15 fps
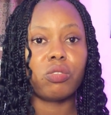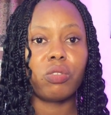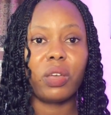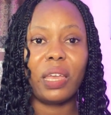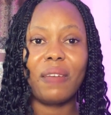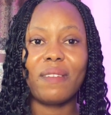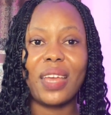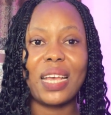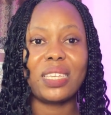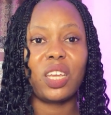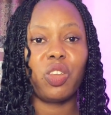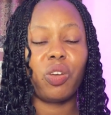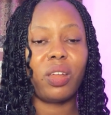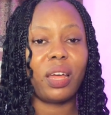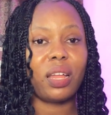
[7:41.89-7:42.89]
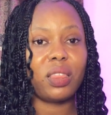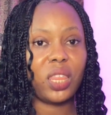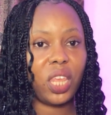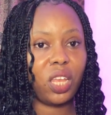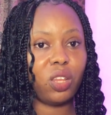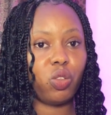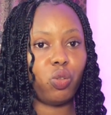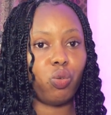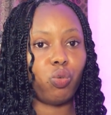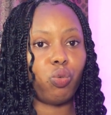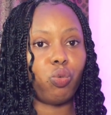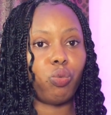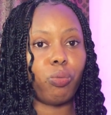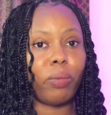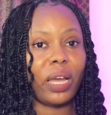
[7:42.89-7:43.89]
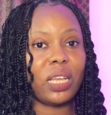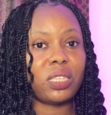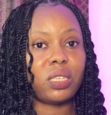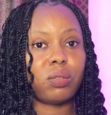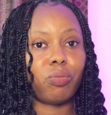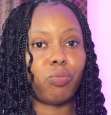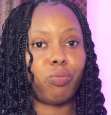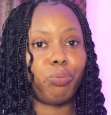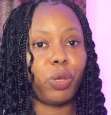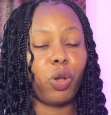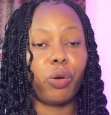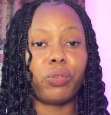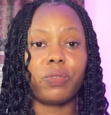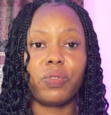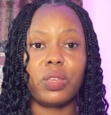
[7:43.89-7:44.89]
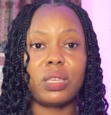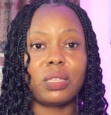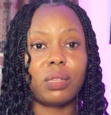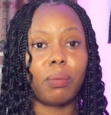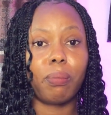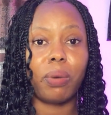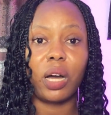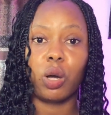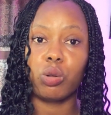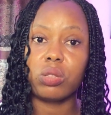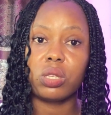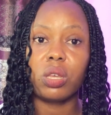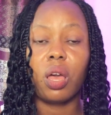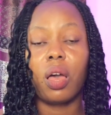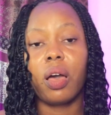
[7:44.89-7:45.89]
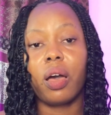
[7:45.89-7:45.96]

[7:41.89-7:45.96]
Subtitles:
So if there is any other thing you might be confused about,